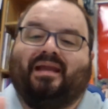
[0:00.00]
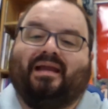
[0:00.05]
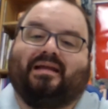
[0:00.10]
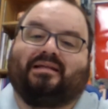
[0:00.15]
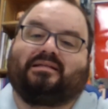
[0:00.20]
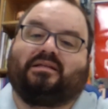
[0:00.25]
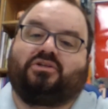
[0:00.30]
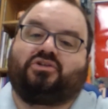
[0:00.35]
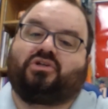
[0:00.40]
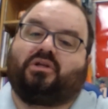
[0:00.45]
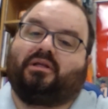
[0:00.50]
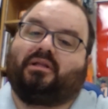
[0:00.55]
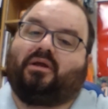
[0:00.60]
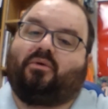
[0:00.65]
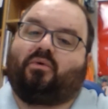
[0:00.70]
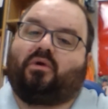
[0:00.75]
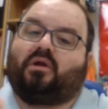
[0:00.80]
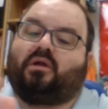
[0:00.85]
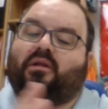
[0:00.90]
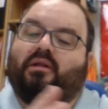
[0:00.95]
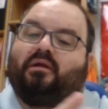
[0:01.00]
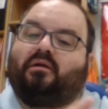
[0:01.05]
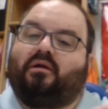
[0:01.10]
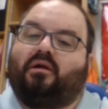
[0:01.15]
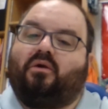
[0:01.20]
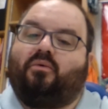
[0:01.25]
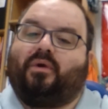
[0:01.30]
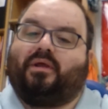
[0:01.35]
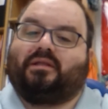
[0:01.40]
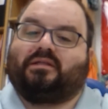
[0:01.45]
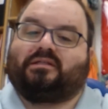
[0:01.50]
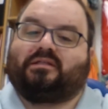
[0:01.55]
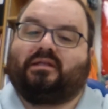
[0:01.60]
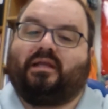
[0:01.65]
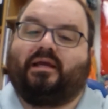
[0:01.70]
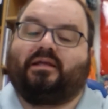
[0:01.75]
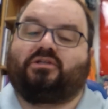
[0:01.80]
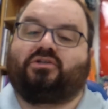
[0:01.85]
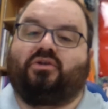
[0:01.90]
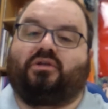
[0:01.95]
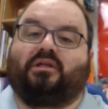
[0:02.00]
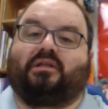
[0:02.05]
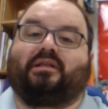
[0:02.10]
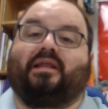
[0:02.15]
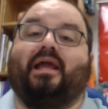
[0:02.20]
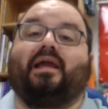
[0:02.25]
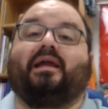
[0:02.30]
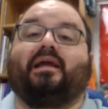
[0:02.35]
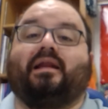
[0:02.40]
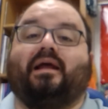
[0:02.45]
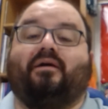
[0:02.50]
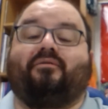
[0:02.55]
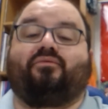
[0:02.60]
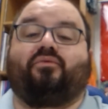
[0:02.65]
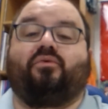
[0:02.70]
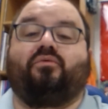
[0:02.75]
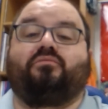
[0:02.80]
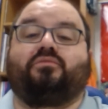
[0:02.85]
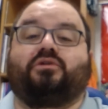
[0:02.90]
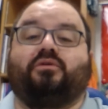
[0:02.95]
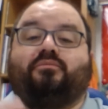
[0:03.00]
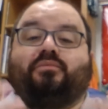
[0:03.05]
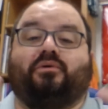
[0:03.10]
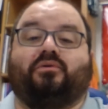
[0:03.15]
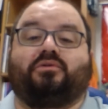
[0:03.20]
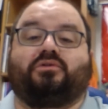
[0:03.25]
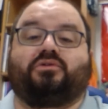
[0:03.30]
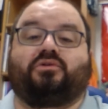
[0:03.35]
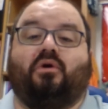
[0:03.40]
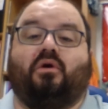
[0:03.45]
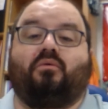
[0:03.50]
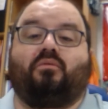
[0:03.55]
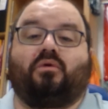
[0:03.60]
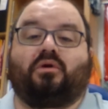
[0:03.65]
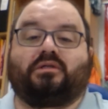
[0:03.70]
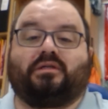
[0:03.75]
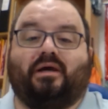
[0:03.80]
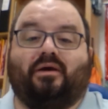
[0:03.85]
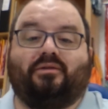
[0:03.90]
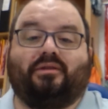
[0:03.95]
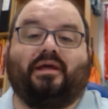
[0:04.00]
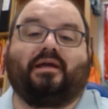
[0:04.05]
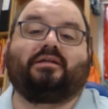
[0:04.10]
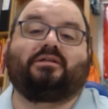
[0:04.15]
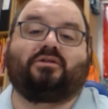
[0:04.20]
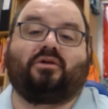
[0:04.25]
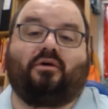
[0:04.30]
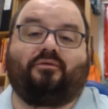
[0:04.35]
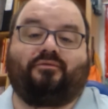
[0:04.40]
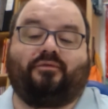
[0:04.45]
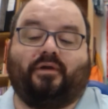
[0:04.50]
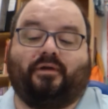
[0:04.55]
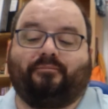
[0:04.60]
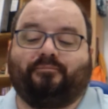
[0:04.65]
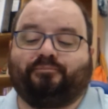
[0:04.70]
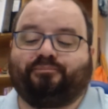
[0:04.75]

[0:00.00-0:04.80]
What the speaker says: Essentially, they were clearing away the slate so that they could have room to build Star Wars how they saw fit.